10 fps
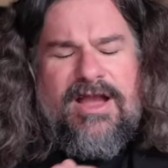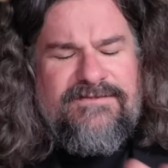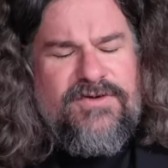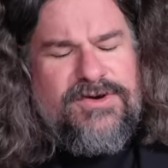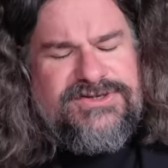
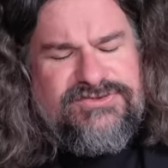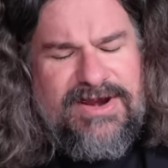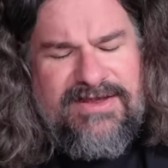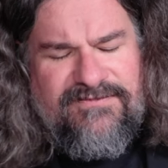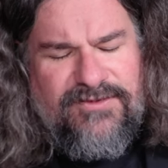Of course,
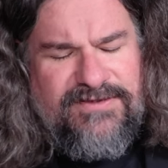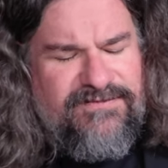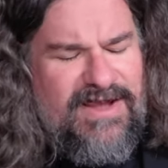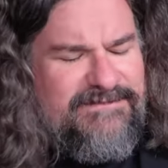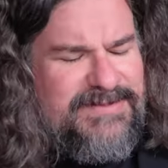running at
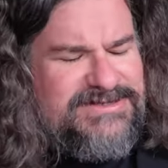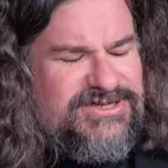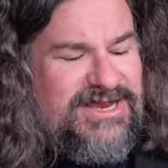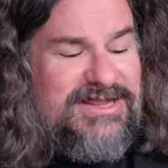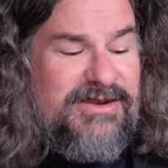45 means
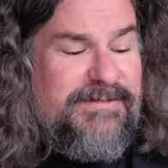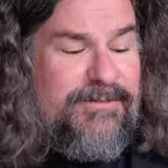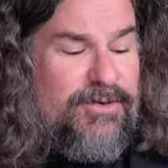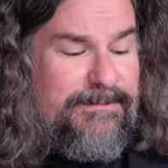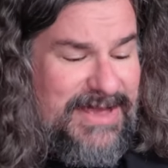you get a little bit
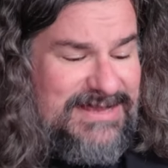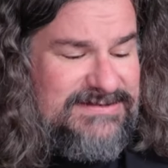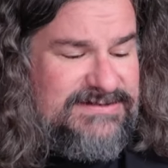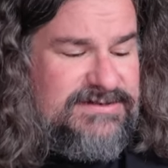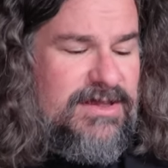more
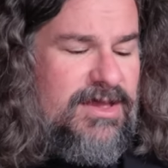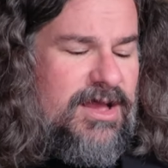bass,